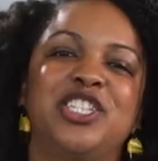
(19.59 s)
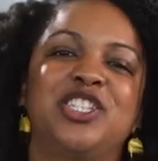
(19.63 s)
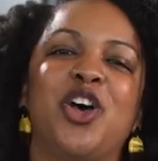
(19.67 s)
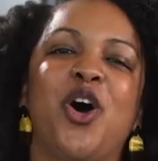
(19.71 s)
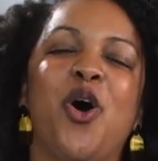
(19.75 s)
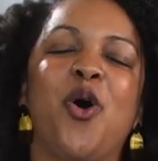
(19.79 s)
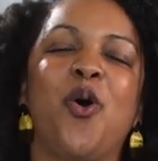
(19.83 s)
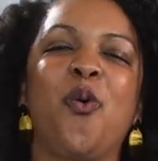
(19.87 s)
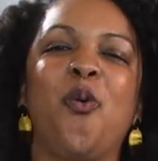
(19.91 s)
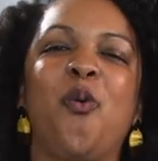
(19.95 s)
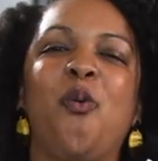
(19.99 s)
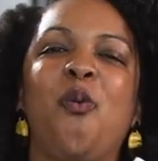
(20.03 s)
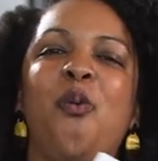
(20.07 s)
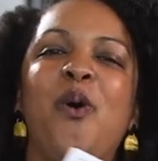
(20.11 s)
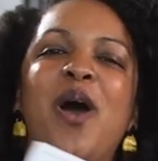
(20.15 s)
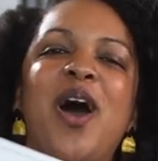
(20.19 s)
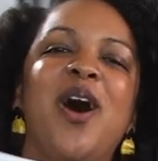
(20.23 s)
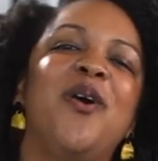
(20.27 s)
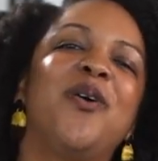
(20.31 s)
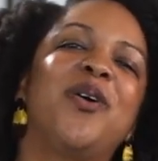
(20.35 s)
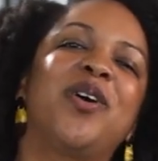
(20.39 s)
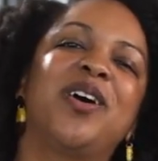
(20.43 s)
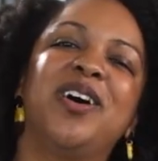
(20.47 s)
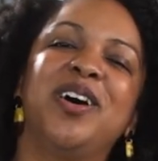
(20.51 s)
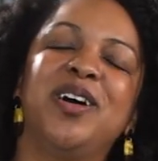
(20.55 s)
So
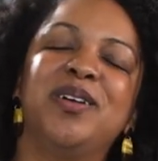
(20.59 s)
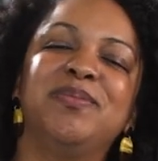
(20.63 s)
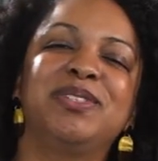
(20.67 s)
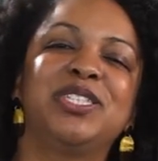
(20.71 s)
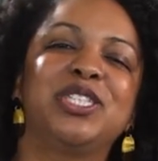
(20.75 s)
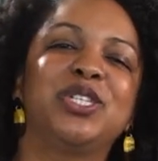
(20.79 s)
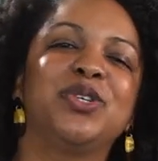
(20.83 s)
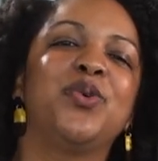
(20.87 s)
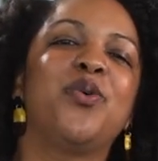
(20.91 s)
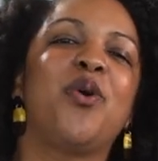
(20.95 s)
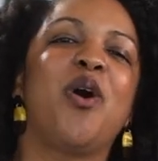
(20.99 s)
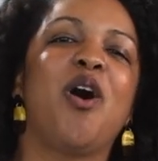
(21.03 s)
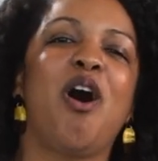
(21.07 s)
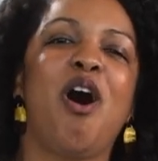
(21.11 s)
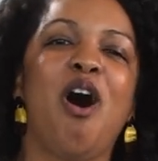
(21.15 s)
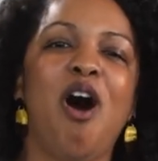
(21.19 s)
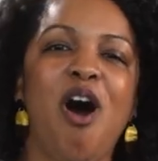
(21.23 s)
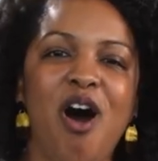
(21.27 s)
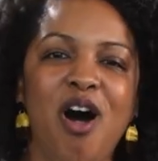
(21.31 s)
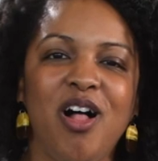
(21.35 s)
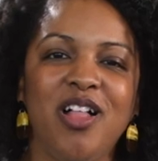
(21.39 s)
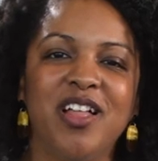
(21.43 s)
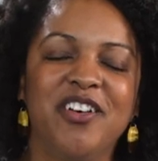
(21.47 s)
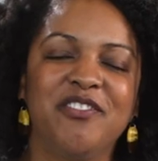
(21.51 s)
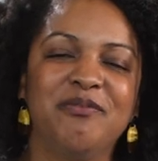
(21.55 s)
welcome to
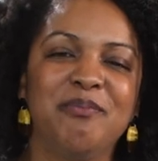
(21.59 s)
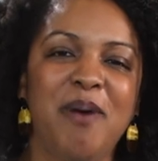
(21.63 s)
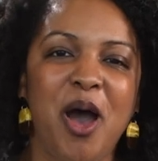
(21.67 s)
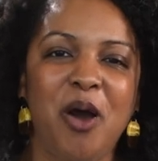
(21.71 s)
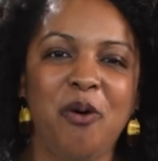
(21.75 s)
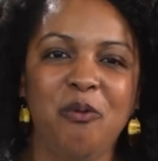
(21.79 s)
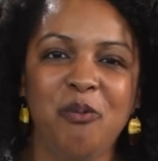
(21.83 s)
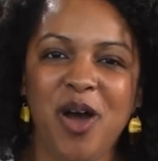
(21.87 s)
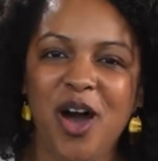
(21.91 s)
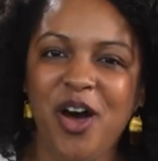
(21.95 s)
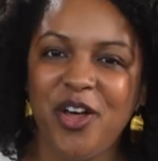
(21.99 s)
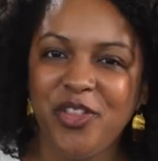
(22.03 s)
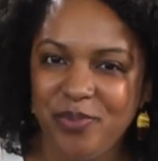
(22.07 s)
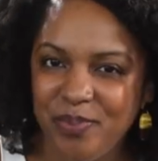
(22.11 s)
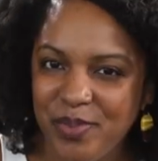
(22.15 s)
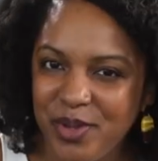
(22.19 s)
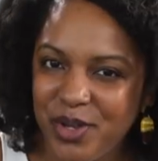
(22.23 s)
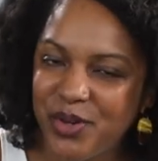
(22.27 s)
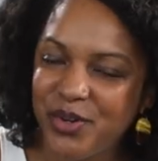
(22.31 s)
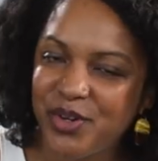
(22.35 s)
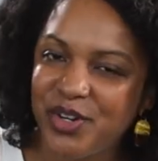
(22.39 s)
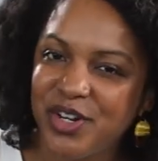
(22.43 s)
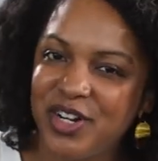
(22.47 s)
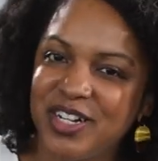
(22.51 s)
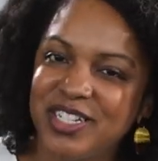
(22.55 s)
all of my wealth
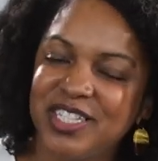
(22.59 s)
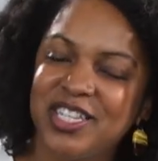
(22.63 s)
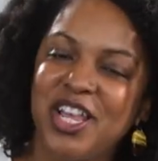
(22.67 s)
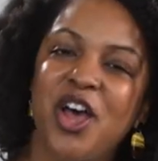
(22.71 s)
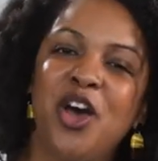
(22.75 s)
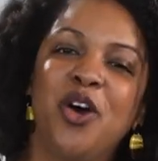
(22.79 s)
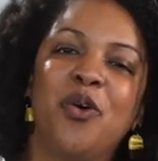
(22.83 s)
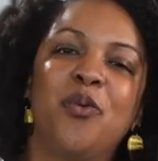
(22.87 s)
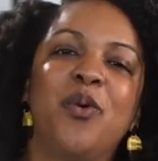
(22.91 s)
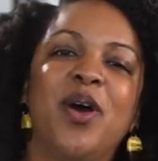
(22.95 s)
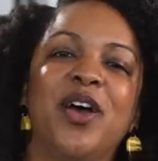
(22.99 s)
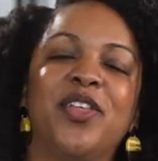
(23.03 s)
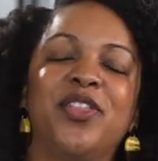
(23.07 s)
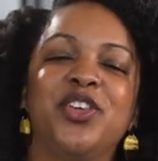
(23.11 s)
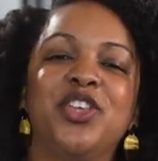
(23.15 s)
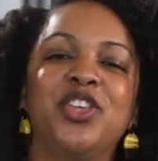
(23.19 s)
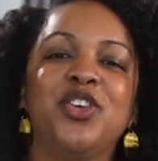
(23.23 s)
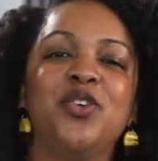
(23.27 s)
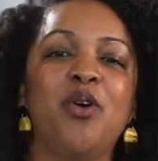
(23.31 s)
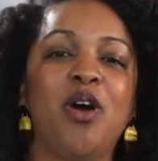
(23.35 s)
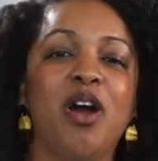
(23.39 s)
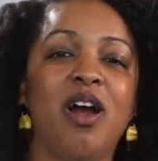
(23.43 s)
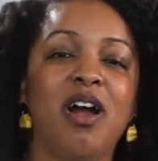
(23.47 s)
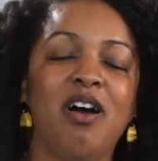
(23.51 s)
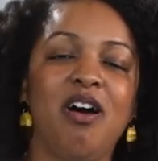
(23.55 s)
builders, whether
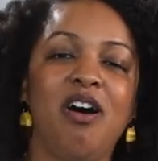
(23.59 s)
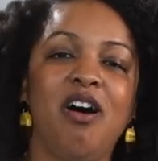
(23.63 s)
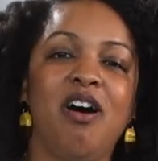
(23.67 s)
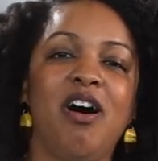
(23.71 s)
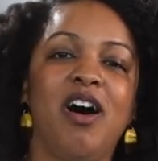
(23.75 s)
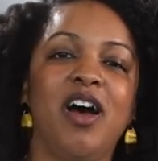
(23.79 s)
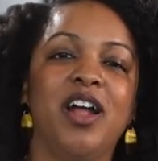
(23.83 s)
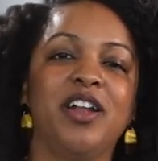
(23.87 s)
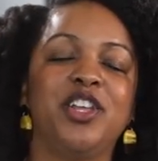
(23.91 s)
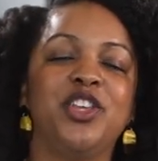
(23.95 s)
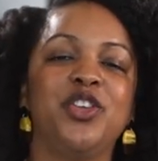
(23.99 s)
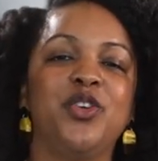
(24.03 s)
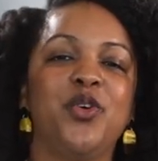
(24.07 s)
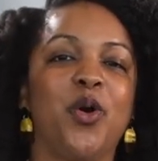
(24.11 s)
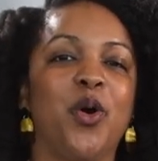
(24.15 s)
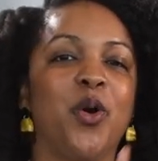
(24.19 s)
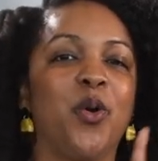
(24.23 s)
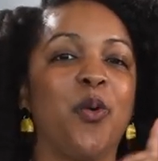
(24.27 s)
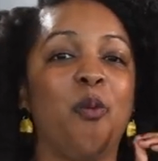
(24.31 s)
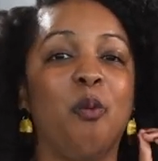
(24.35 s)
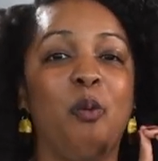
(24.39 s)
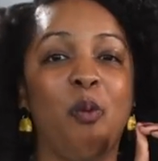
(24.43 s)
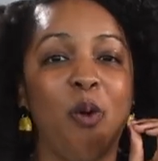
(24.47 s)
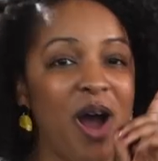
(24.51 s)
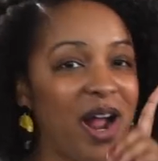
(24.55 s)
you are on
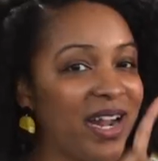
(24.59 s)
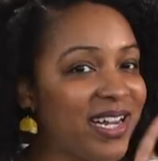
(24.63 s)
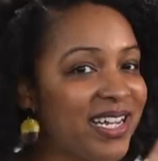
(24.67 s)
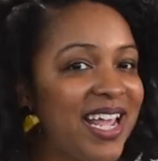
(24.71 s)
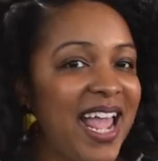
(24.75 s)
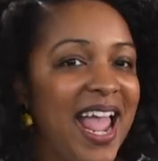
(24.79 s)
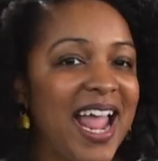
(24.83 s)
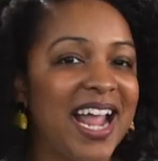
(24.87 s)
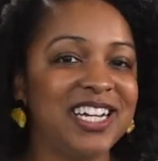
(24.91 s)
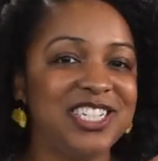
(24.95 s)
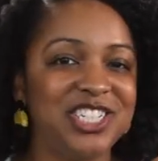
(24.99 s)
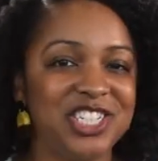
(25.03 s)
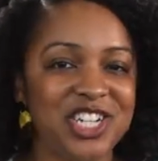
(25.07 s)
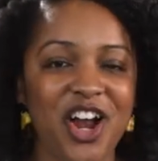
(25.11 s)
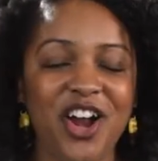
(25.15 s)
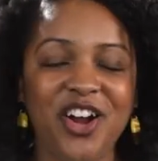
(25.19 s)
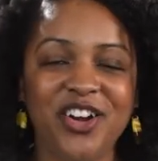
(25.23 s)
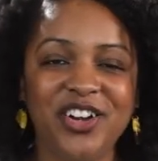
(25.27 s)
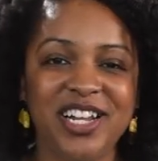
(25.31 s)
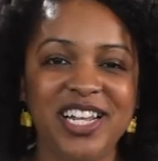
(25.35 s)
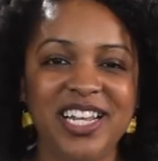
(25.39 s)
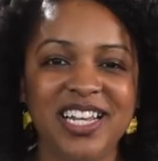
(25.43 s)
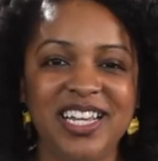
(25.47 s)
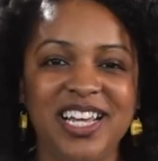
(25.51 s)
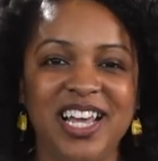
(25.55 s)
your 1K
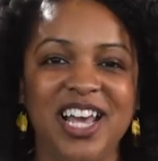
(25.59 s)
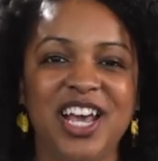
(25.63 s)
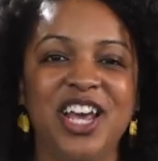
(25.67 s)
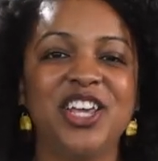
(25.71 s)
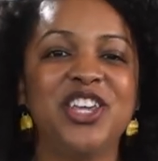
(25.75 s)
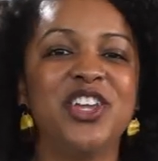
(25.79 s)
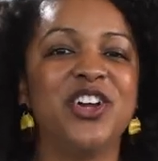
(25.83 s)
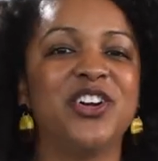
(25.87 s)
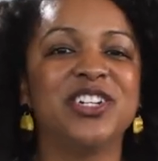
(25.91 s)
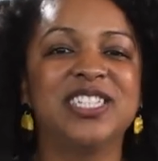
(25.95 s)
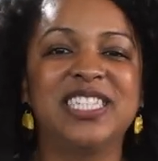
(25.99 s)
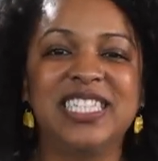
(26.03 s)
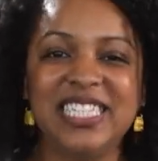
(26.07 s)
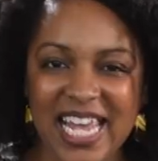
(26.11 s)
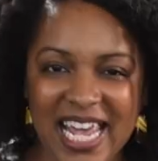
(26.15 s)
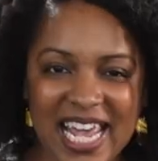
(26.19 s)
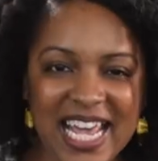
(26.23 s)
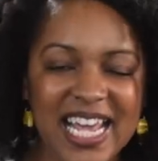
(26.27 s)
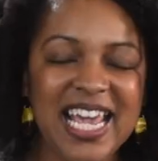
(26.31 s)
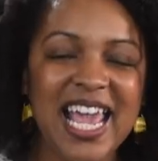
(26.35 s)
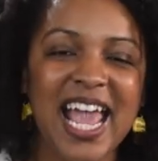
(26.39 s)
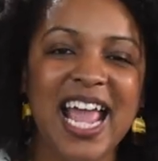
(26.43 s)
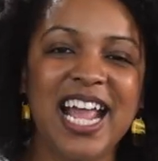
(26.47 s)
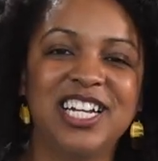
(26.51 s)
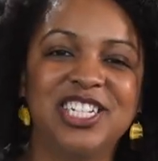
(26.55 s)
journey, your
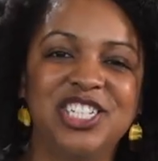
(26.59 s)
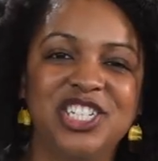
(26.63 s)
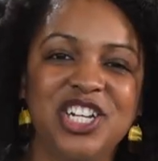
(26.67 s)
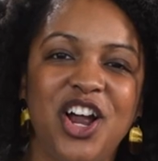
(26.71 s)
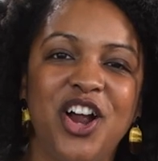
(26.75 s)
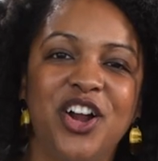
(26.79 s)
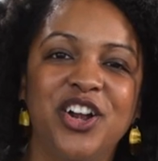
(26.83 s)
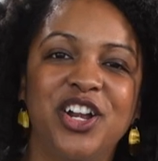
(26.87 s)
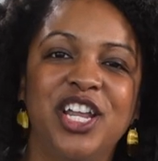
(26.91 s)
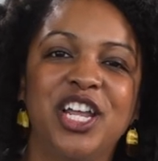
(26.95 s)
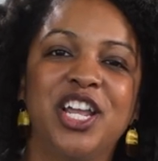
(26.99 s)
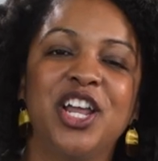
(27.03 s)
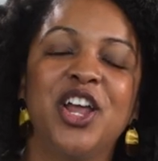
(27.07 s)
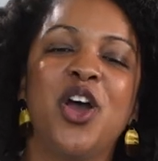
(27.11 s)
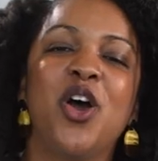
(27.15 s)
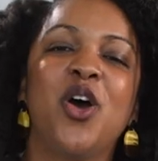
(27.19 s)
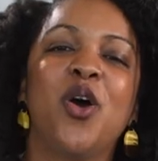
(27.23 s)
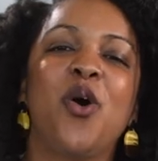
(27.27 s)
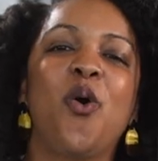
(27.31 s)
10K journey,